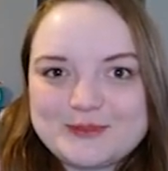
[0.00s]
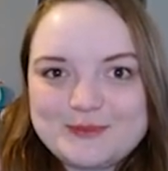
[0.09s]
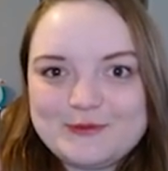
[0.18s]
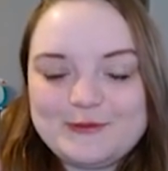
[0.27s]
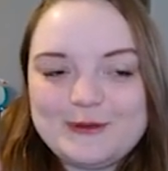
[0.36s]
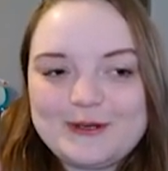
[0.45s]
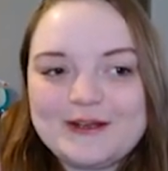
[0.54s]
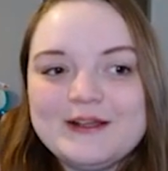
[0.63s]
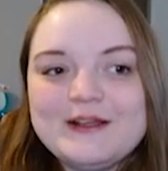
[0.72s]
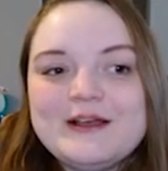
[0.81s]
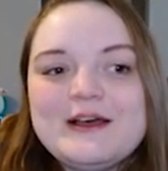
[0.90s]
before
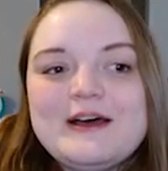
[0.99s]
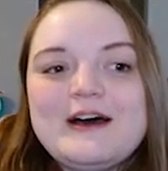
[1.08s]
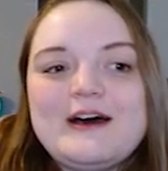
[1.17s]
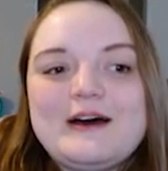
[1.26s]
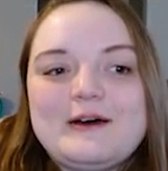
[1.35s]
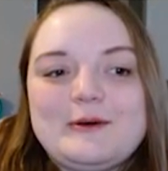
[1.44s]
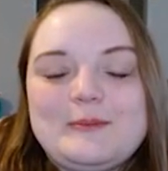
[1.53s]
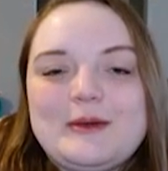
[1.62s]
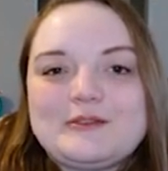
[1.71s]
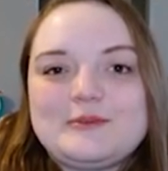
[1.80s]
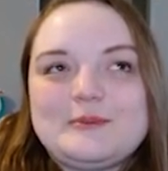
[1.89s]

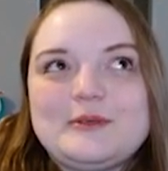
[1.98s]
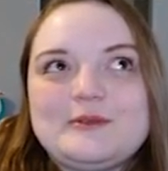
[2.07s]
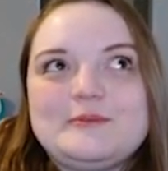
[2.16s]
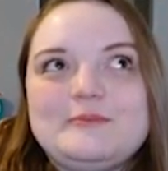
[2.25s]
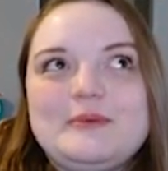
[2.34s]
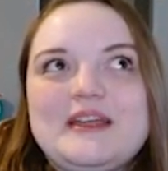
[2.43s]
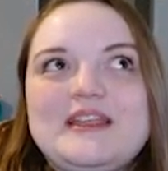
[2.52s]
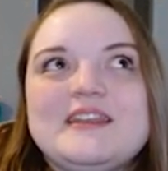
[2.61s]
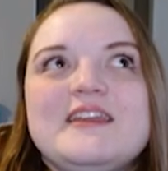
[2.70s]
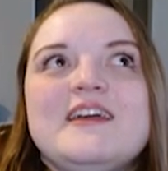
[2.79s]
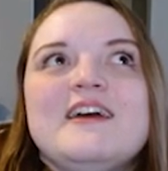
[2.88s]
about the build, but
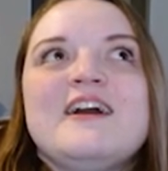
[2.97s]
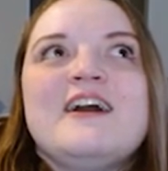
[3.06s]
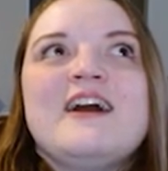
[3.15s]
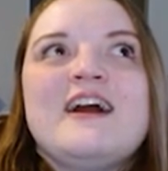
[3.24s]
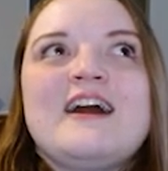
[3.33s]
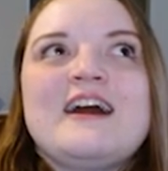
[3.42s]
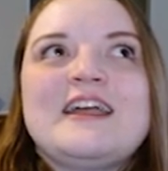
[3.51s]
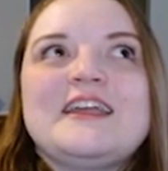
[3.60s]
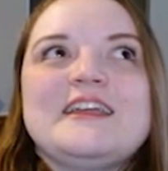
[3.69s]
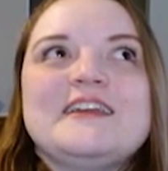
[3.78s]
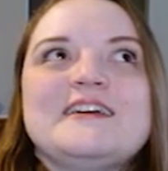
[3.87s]

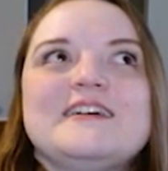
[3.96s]
a